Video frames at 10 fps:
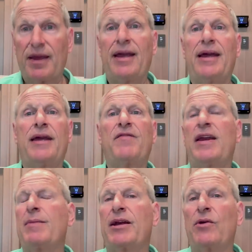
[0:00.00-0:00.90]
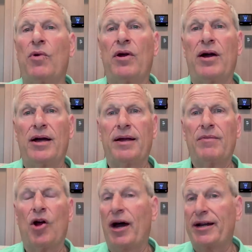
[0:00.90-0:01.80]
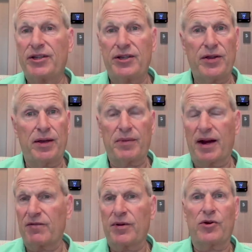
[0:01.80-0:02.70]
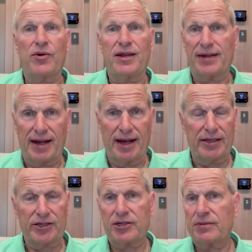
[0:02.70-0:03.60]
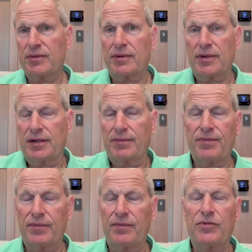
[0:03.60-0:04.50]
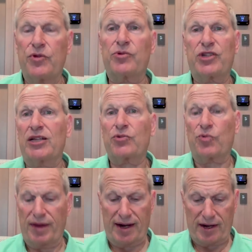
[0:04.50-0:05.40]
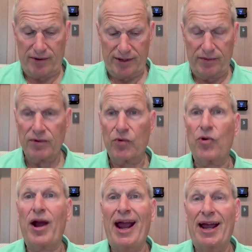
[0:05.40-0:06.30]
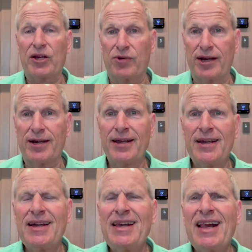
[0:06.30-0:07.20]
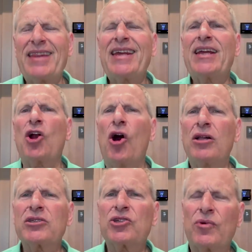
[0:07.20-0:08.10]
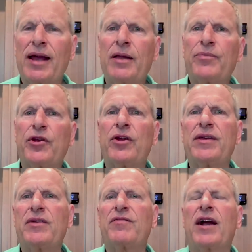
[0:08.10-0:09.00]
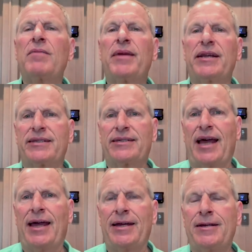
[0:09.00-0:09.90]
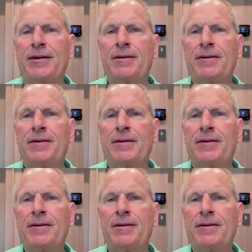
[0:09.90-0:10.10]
And if anybody uh, audited them, government or anything else, uh, the results were there and were accurate. I think it also helped that on the environmental side,